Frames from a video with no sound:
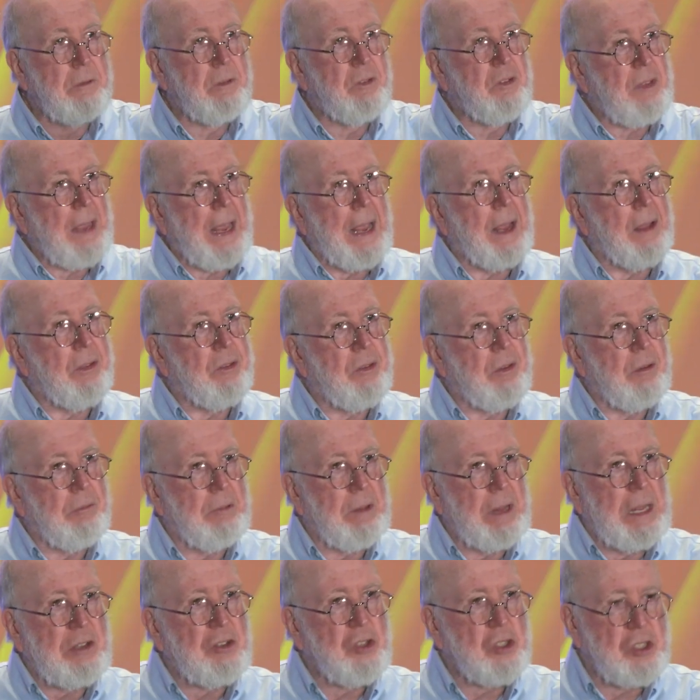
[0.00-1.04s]
stance in
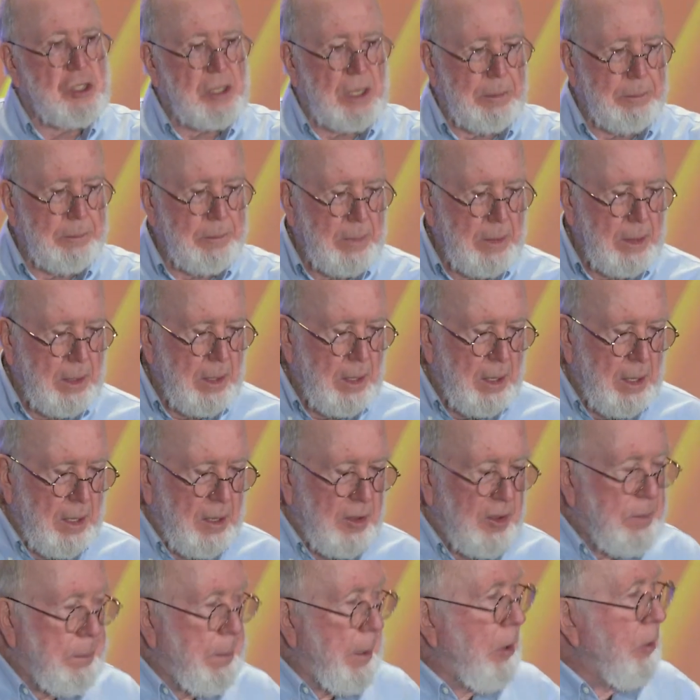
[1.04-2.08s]
relationship.
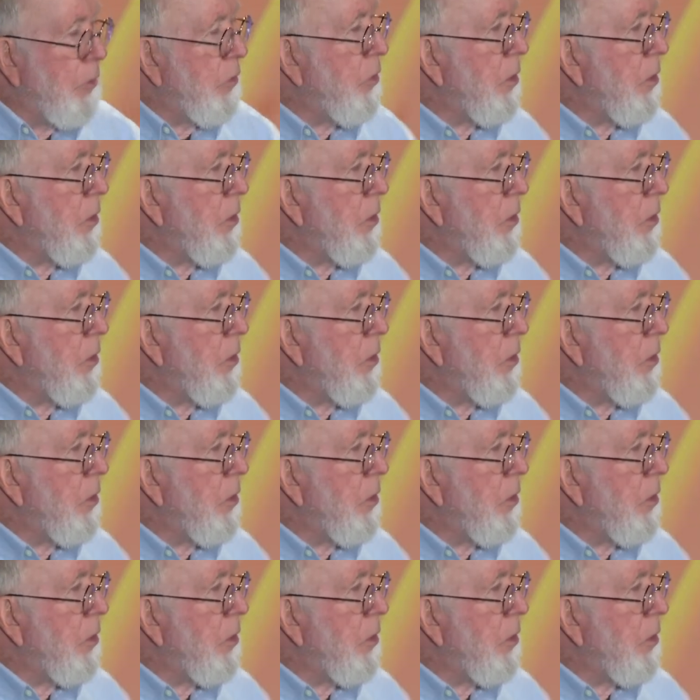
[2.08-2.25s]
Spirits